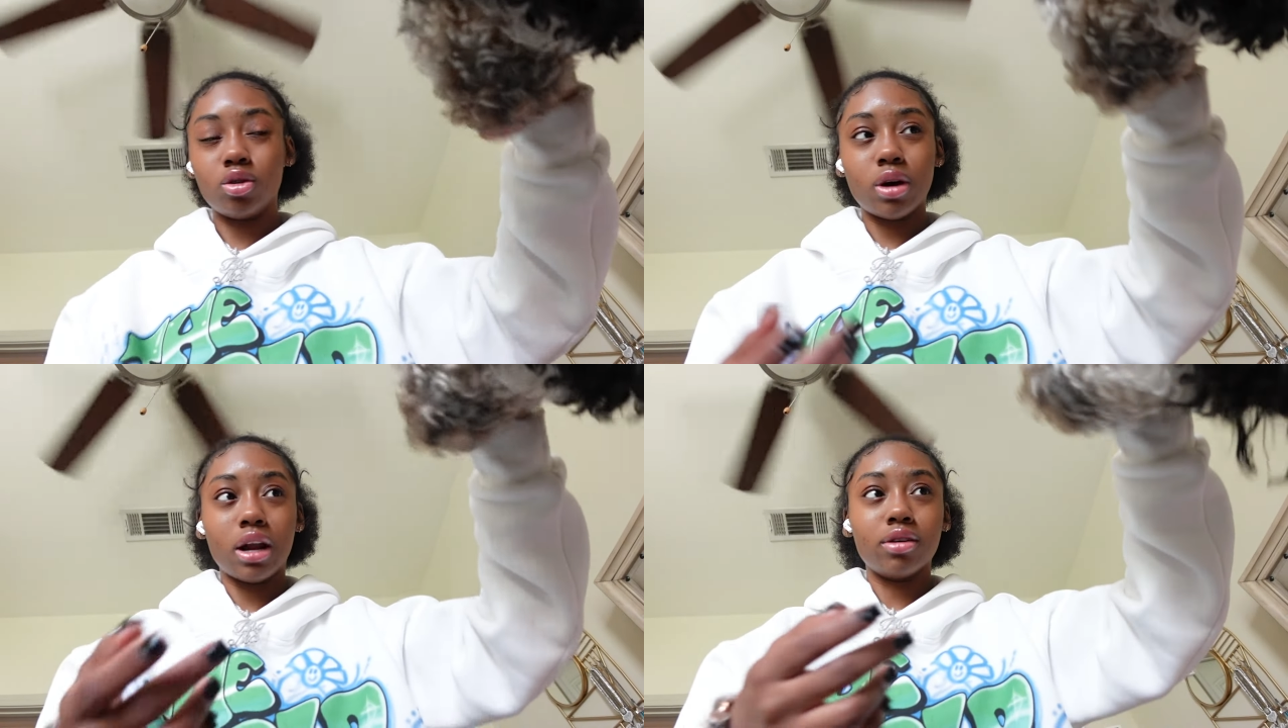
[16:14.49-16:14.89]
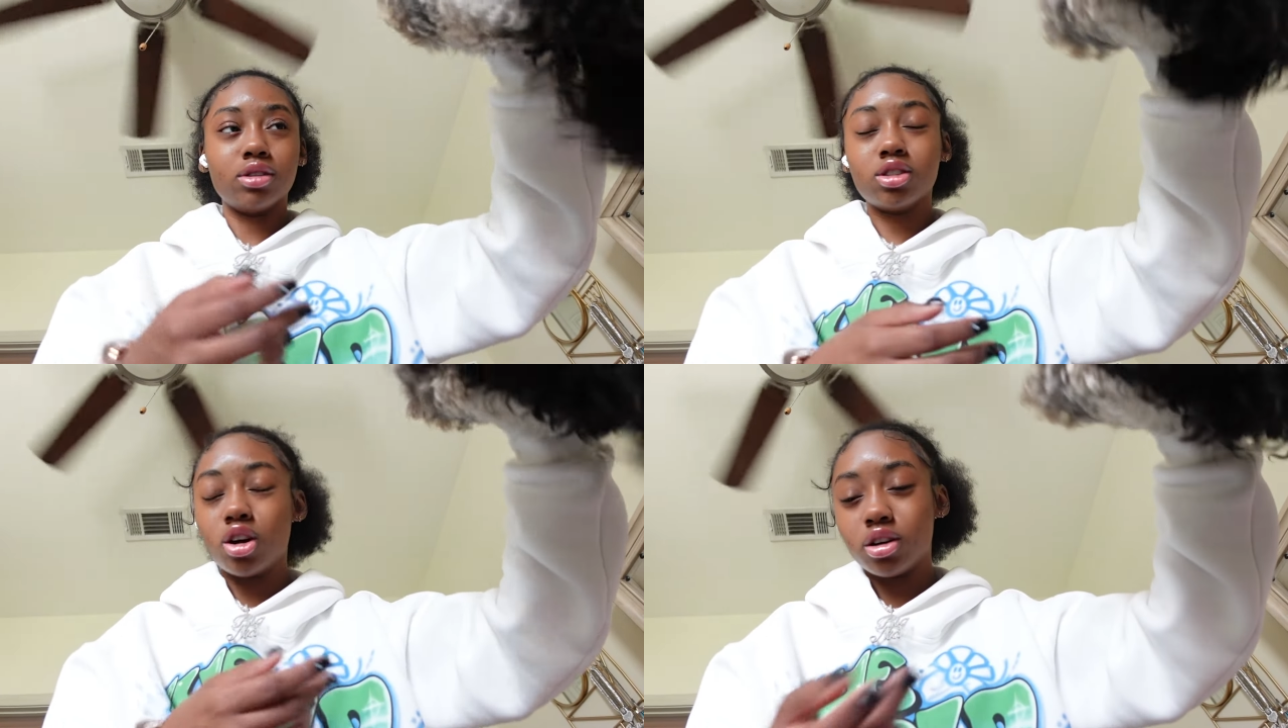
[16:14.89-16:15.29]
gotta
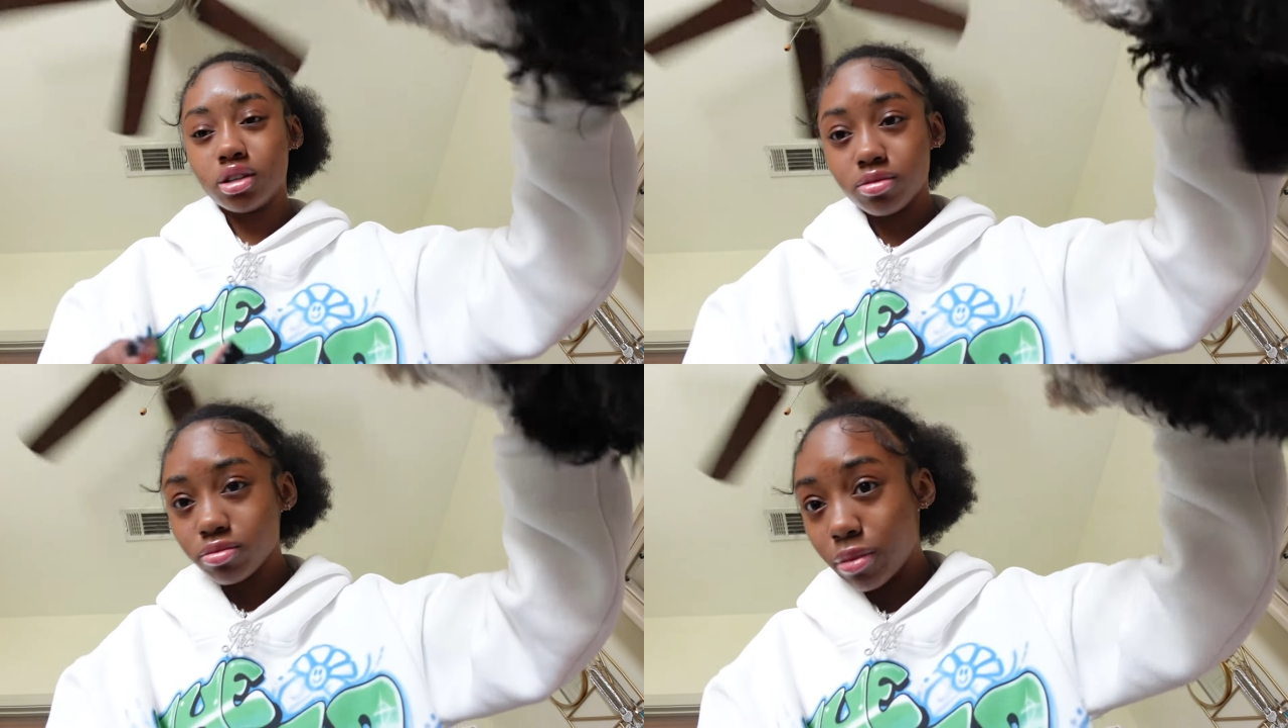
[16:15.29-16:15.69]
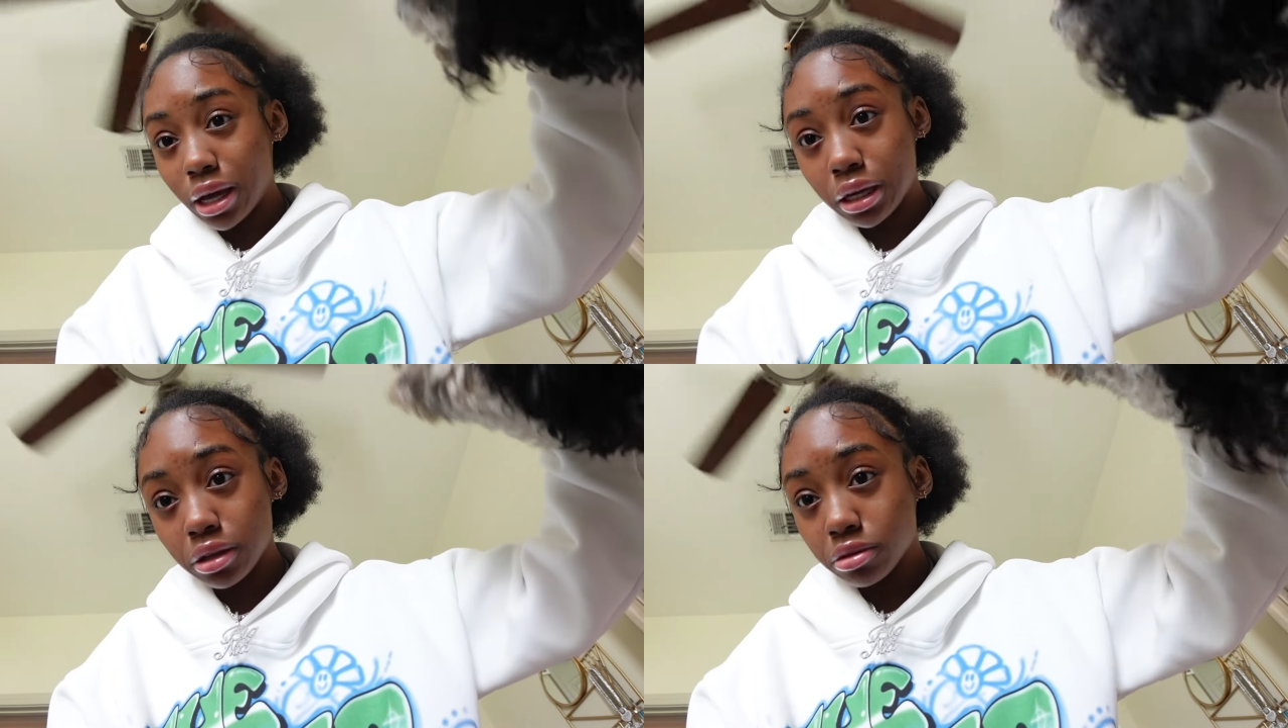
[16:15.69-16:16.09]
start
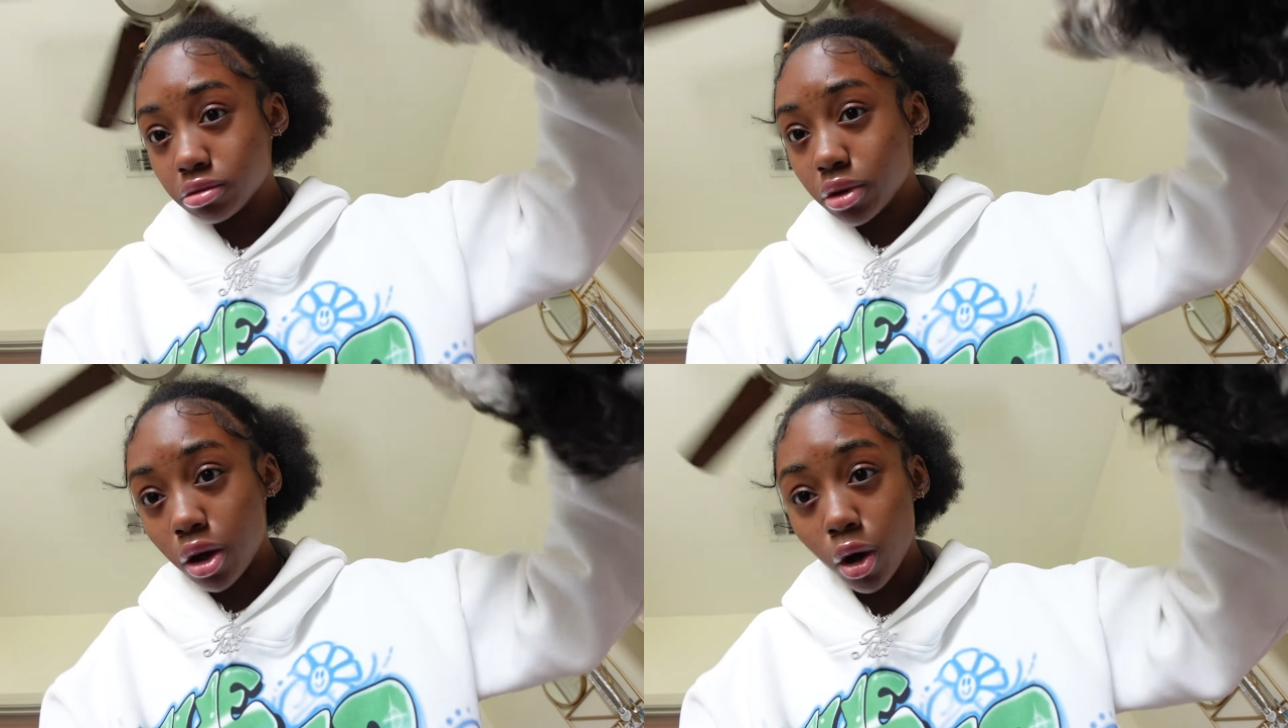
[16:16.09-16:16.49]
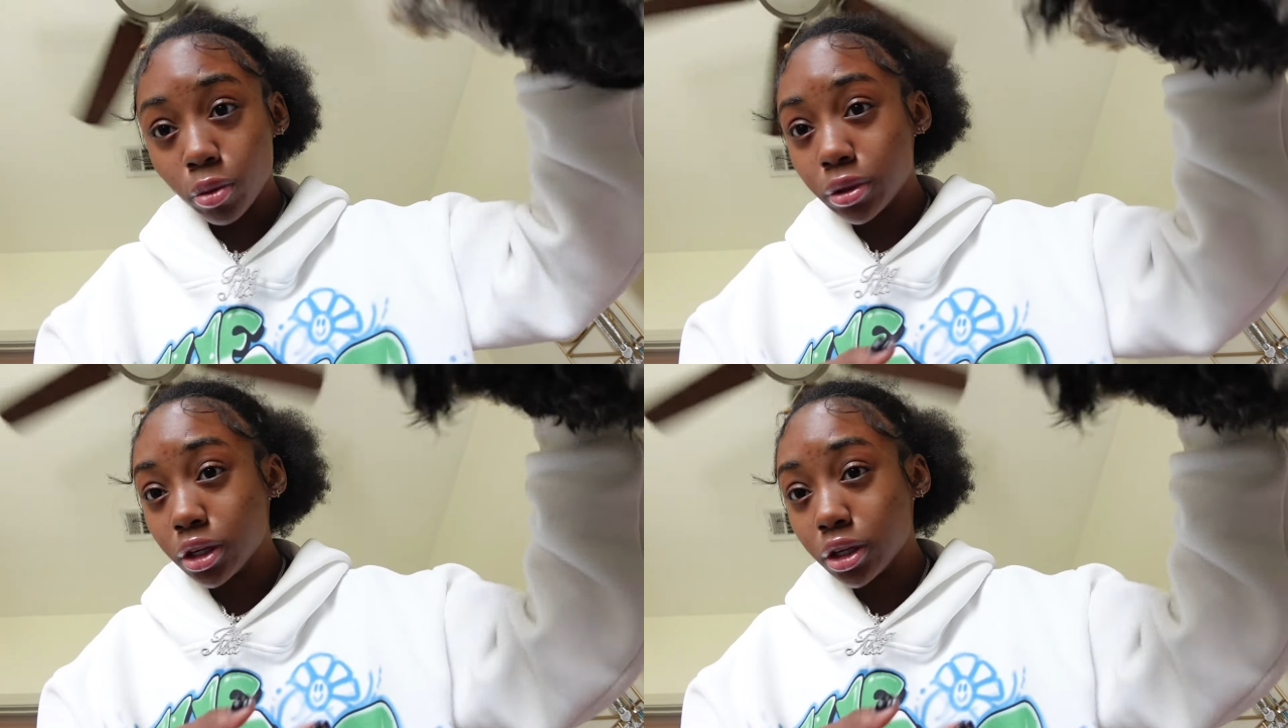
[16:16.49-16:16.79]
making home